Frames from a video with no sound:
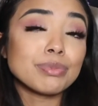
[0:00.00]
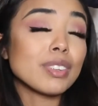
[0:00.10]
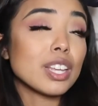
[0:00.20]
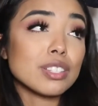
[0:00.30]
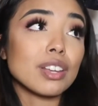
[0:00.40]

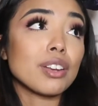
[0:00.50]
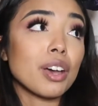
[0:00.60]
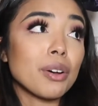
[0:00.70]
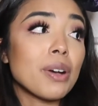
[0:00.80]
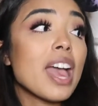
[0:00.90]
He said
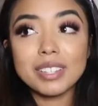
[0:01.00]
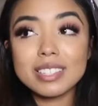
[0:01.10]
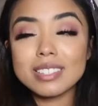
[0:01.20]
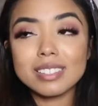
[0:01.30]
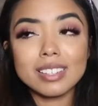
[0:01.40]
no.
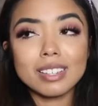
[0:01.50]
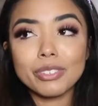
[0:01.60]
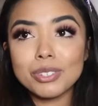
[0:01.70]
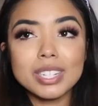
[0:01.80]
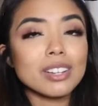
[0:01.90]
Obviously, if
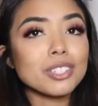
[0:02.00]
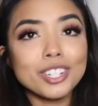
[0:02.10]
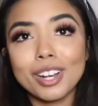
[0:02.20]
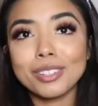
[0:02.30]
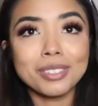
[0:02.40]
you tell a
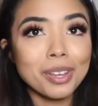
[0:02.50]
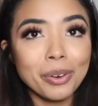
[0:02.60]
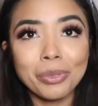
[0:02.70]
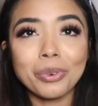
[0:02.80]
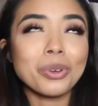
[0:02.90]
child no, they're